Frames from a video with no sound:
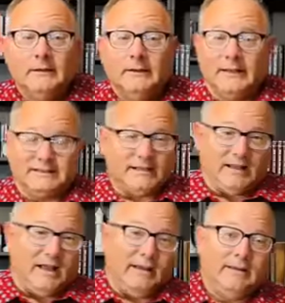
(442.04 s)
That's a
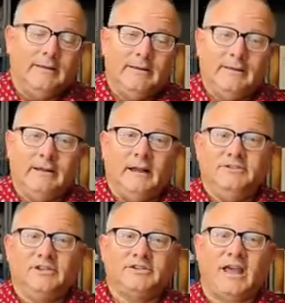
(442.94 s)
lie.
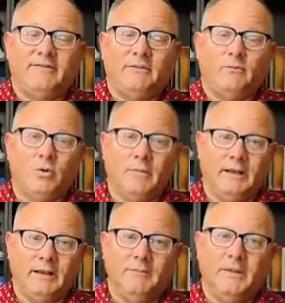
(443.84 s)
Just having more
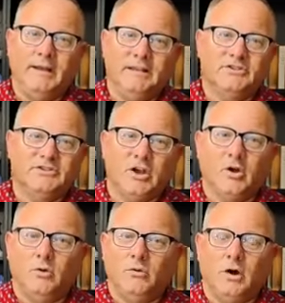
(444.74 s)
money. Money is
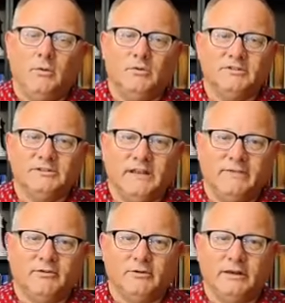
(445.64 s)
so almost
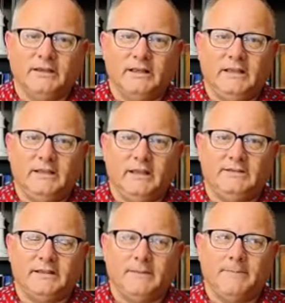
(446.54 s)
never.
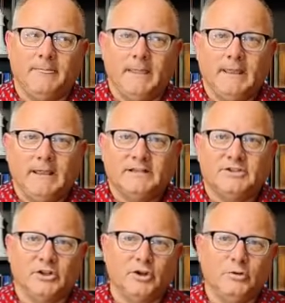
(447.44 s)
It's
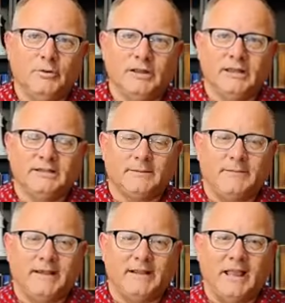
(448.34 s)
a lubricant to
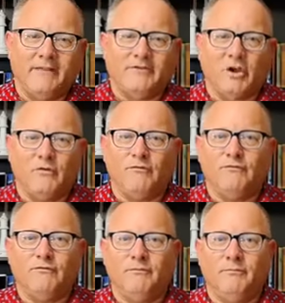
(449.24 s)
make life go
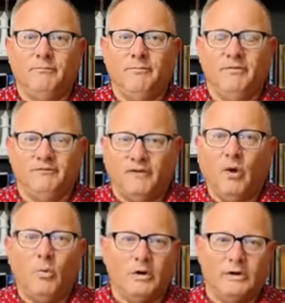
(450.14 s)

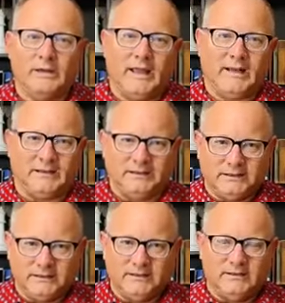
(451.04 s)
forward at a
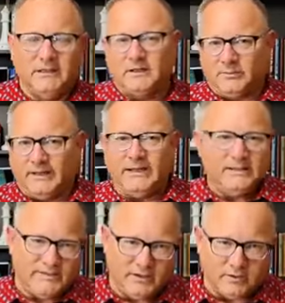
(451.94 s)
little bit
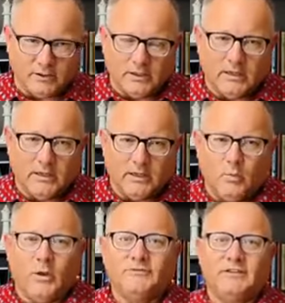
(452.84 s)
easier.
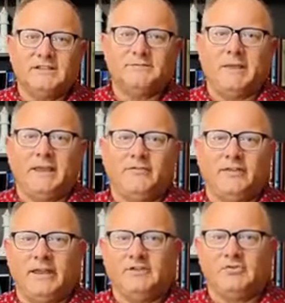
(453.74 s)
Wealth does make
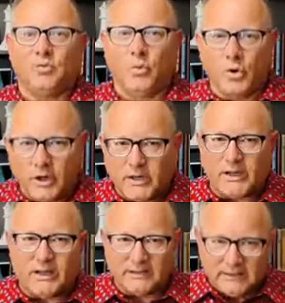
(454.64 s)
things
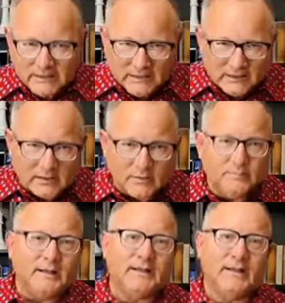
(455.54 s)
work a
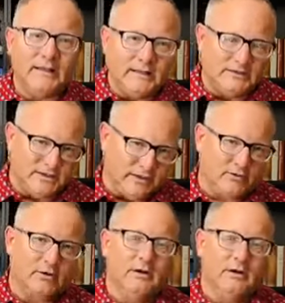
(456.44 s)
little bit easier.